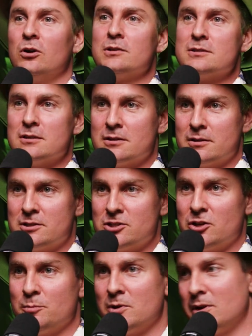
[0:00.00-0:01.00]
is going to
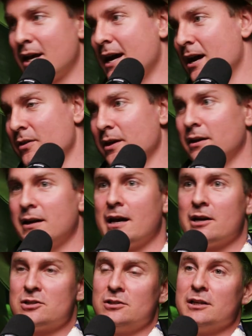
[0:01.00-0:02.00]
determine how they're going to
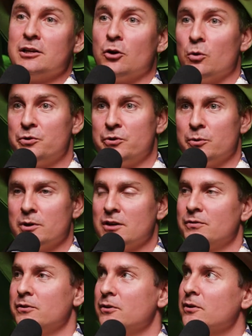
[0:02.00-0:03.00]
actually go through it.
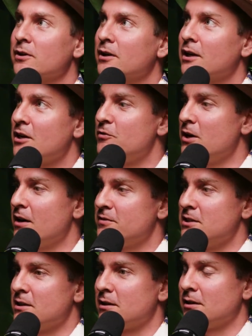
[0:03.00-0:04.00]
If you have
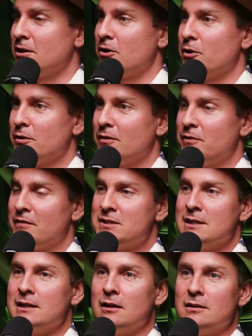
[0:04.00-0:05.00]
to
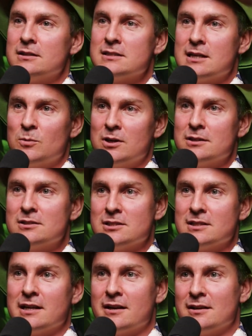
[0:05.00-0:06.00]
yell at someone
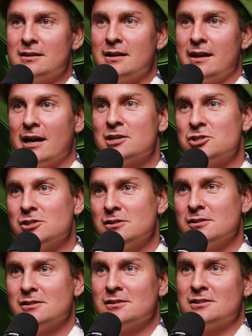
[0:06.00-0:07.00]
to get an
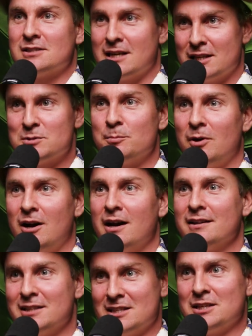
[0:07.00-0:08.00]
action, to get them to
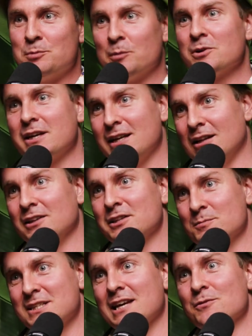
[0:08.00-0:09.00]
buy, then you probably got to yell at them to get